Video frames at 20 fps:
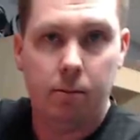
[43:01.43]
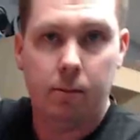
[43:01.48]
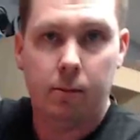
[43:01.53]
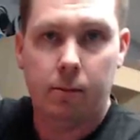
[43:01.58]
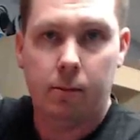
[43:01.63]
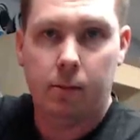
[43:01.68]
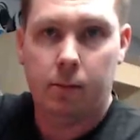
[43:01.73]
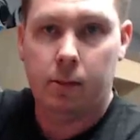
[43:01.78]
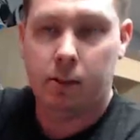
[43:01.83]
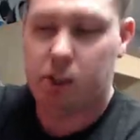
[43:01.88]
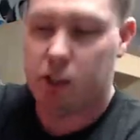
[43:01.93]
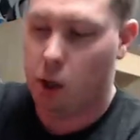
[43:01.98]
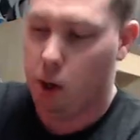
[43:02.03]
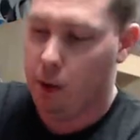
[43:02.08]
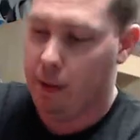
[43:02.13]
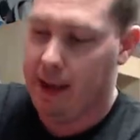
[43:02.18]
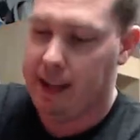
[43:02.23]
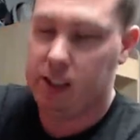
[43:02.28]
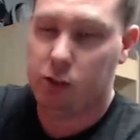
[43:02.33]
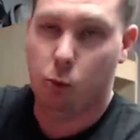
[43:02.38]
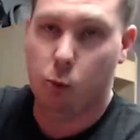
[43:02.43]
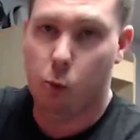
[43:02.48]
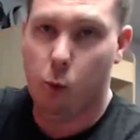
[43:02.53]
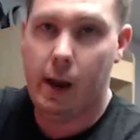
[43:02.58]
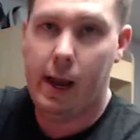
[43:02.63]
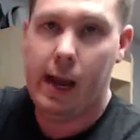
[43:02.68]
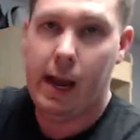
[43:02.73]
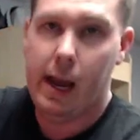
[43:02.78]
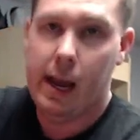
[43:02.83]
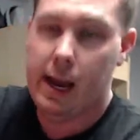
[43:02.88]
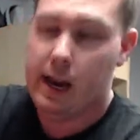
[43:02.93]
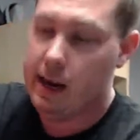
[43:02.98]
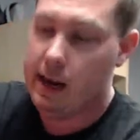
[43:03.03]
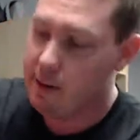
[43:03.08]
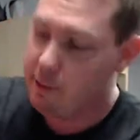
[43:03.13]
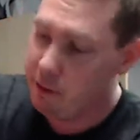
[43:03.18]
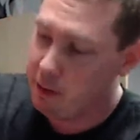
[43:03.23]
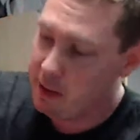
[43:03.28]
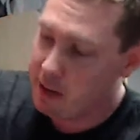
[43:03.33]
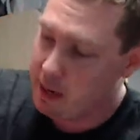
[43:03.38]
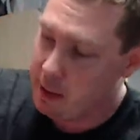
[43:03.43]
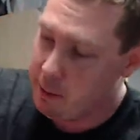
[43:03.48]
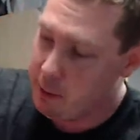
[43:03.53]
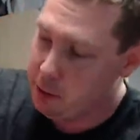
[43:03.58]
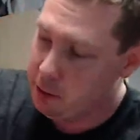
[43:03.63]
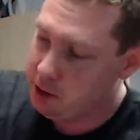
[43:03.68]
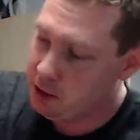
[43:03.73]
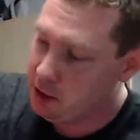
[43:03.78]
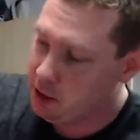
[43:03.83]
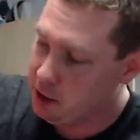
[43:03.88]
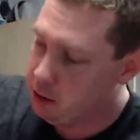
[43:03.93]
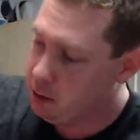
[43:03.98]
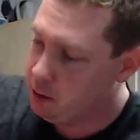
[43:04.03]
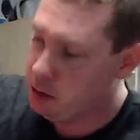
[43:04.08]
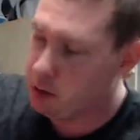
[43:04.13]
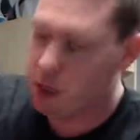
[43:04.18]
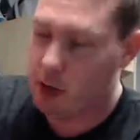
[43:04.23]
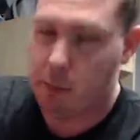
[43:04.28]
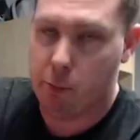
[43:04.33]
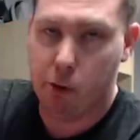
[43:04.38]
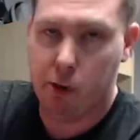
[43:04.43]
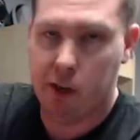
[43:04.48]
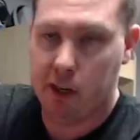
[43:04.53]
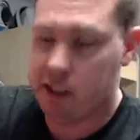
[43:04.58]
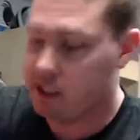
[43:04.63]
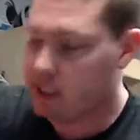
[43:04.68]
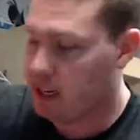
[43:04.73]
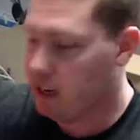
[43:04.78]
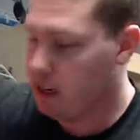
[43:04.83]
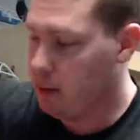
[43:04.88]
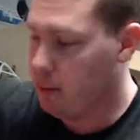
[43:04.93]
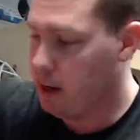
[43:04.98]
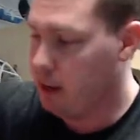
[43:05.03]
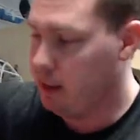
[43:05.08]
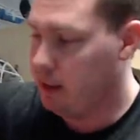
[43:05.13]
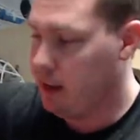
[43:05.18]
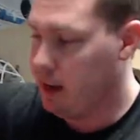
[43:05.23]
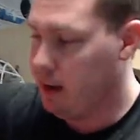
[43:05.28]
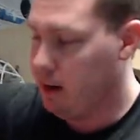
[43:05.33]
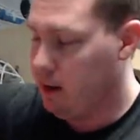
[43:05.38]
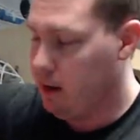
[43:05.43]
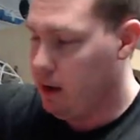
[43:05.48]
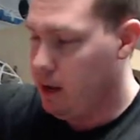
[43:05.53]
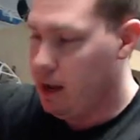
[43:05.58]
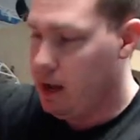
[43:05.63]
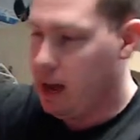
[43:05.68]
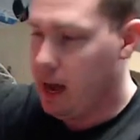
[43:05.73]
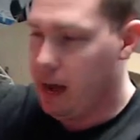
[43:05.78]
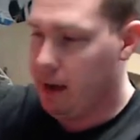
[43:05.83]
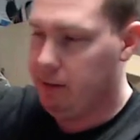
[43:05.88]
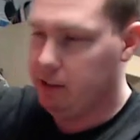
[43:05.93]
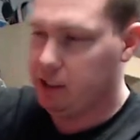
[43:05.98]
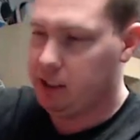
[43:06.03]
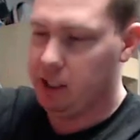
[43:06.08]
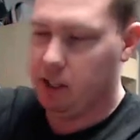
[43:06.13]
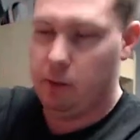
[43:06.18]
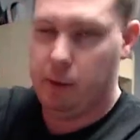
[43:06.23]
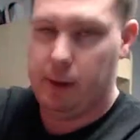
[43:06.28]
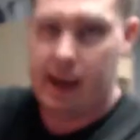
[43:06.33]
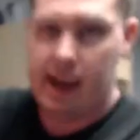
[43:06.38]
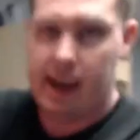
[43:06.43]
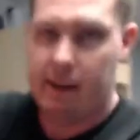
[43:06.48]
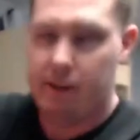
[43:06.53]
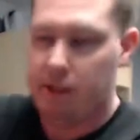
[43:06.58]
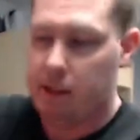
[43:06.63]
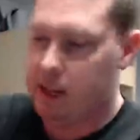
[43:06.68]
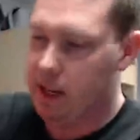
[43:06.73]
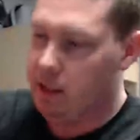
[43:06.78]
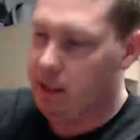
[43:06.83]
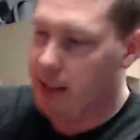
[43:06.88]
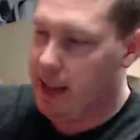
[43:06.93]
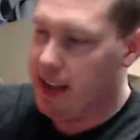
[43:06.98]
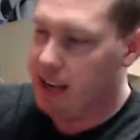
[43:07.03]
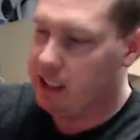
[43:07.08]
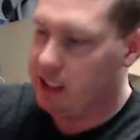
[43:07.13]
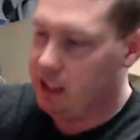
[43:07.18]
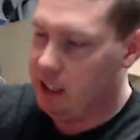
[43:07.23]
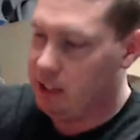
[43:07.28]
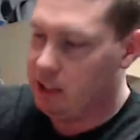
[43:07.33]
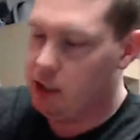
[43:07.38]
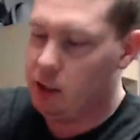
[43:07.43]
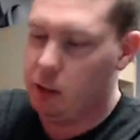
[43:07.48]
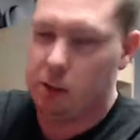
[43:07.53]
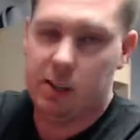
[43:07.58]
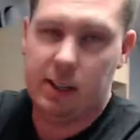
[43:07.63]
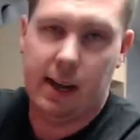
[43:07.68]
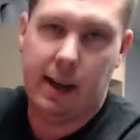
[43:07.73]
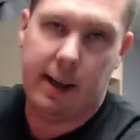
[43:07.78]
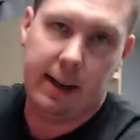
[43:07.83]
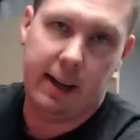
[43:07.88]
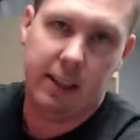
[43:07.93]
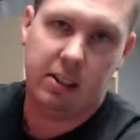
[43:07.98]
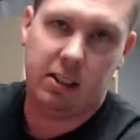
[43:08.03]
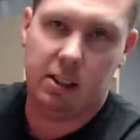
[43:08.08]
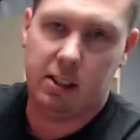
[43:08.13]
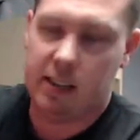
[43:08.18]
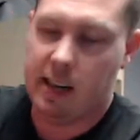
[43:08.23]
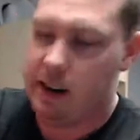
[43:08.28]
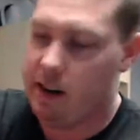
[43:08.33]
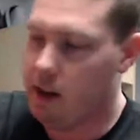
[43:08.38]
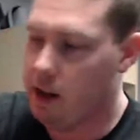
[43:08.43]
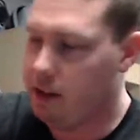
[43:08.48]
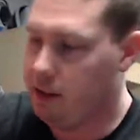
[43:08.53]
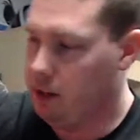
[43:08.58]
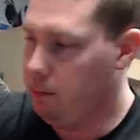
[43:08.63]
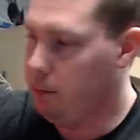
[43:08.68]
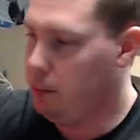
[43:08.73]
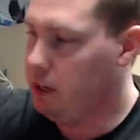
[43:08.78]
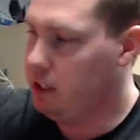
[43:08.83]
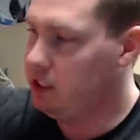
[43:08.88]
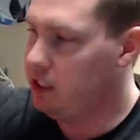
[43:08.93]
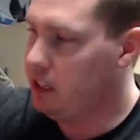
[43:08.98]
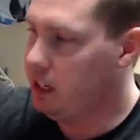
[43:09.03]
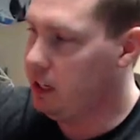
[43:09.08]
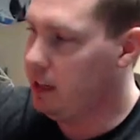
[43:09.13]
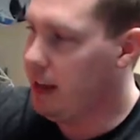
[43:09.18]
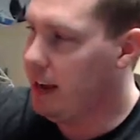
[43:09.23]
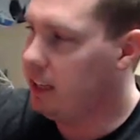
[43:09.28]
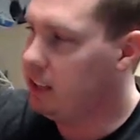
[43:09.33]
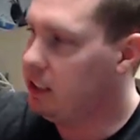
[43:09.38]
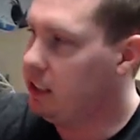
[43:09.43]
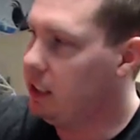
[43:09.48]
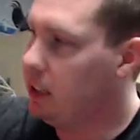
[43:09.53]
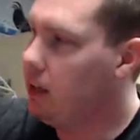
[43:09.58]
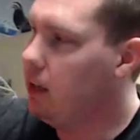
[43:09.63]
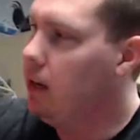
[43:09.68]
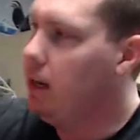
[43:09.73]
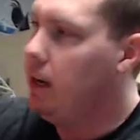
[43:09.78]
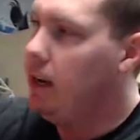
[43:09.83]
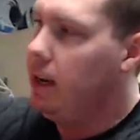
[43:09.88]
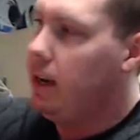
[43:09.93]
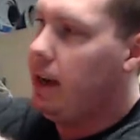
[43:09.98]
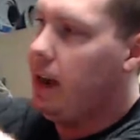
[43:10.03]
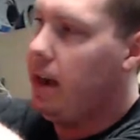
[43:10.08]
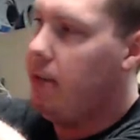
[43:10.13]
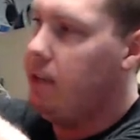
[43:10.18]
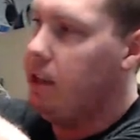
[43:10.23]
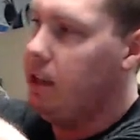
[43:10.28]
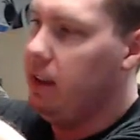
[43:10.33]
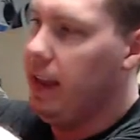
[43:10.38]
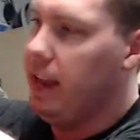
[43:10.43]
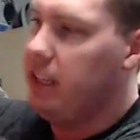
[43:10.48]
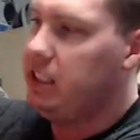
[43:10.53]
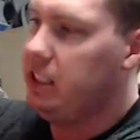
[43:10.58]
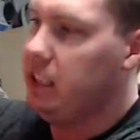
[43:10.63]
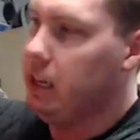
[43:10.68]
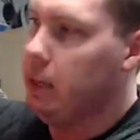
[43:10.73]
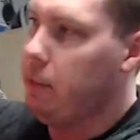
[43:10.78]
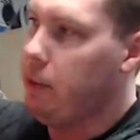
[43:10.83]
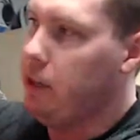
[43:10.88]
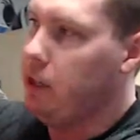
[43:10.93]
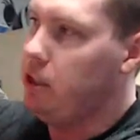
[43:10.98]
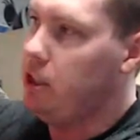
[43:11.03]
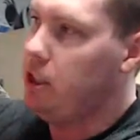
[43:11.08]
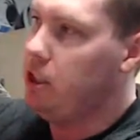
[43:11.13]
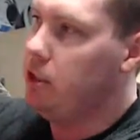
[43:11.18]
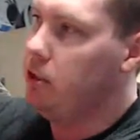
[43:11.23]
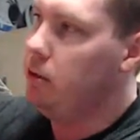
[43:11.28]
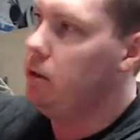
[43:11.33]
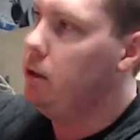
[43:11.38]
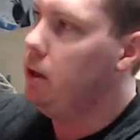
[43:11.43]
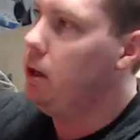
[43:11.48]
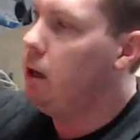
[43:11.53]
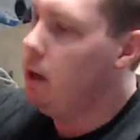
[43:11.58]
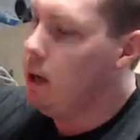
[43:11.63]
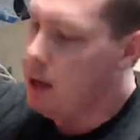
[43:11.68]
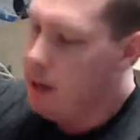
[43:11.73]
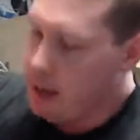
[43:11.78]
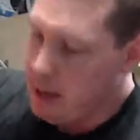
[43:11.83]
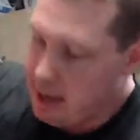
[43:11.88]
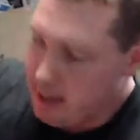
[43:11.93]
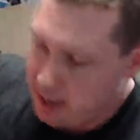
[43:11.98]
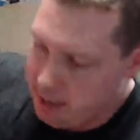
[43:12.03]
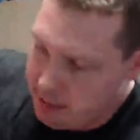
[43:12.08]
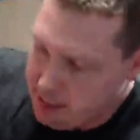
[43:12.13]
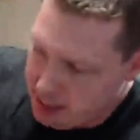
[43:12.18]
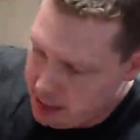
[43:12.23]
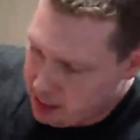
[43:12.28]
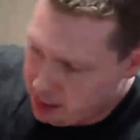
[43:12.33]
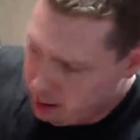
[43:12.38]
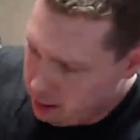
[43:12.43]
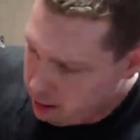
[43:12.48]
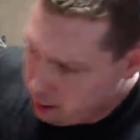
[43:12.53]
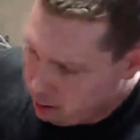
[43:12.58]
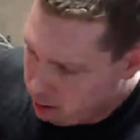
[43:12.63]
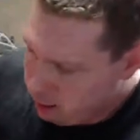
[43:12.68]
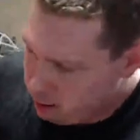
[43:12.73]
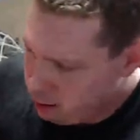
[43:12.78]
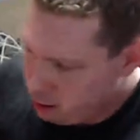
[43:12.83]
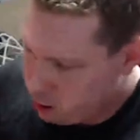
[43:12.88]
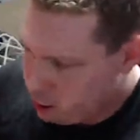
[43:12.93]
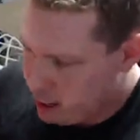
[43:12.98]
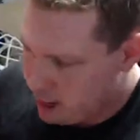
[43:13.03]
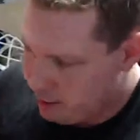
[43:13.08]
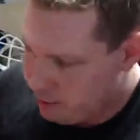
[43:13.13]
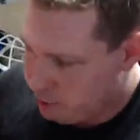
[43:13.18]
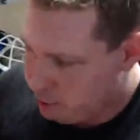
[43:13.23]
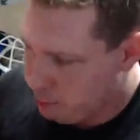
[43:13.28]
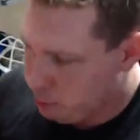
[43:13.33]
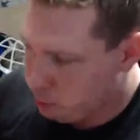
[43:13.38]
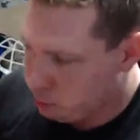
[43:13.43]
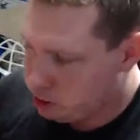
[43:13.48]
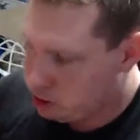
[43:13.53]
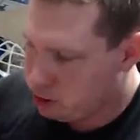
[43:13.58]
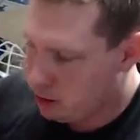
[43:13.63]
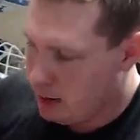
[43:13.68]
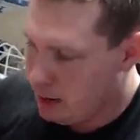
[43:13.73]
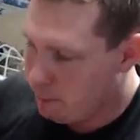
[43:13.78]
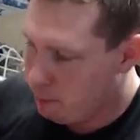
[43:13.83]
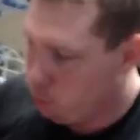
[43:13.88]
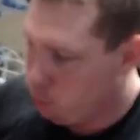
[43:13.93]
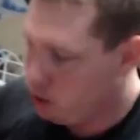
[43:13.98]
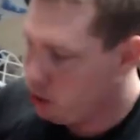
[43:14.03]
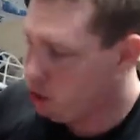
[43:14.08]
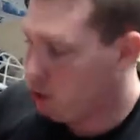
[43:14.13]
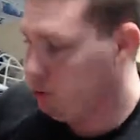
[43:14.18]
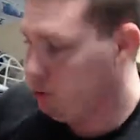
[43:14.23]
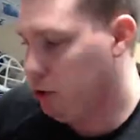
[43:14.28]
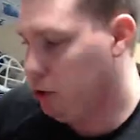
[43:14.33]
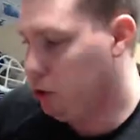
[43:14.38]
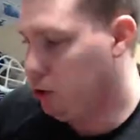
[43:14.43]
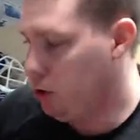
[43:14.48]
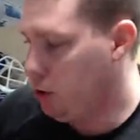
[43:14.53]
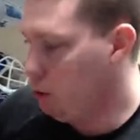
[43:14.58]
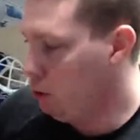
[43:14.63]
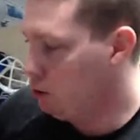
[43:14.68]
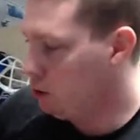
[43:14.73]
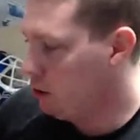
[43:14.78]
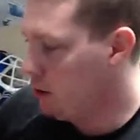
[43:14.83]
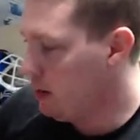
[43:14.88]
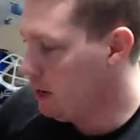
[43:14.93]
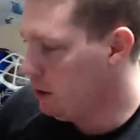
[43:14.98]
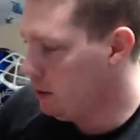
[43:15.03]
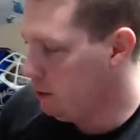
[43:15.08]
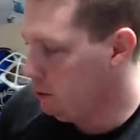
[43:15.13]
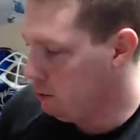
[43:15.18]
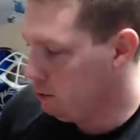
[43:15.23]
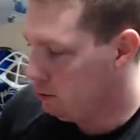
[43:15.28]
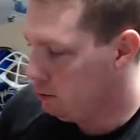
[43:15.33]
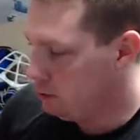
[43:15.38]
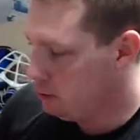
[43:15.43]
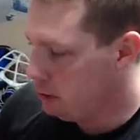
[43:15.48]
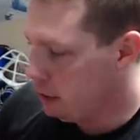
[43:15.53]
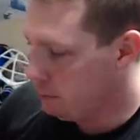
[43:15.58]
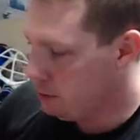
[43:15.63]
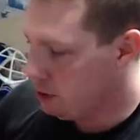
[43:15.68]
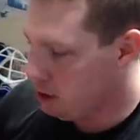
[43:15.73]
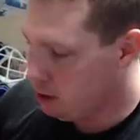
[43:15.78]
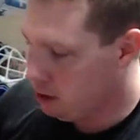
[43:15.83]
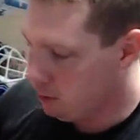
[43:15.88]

So that's way different than I'm used to. So I'm really excited about that. Obviously, we have the elastic, so it's not, I guess it's not nothing, but it's the elastic. I have the elastic up here too. And then you have your bootstrap, which you can use or not use, up to you.